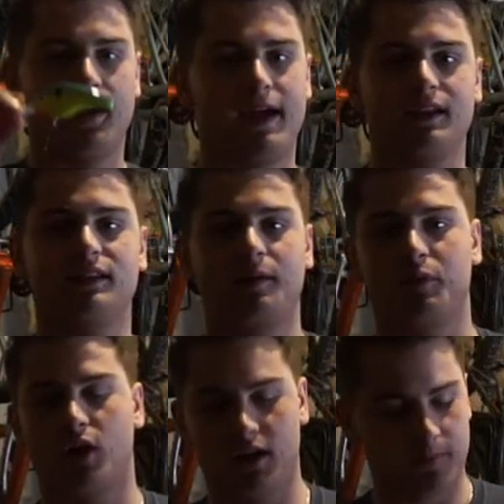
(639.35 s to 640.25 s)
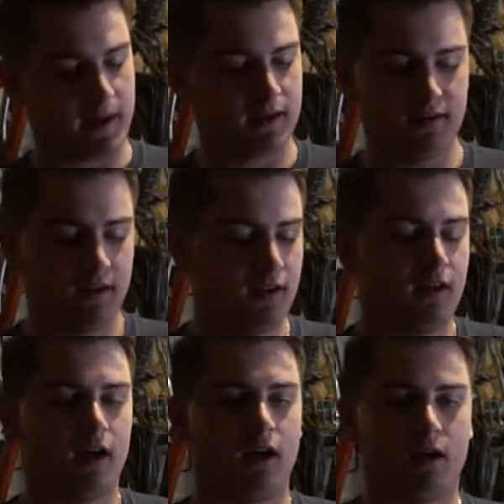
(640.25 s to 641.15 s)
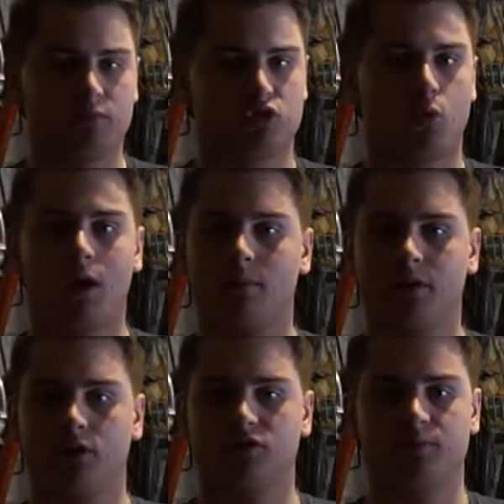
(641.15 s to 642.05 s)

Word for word: Any type of crankbait, um, square bills,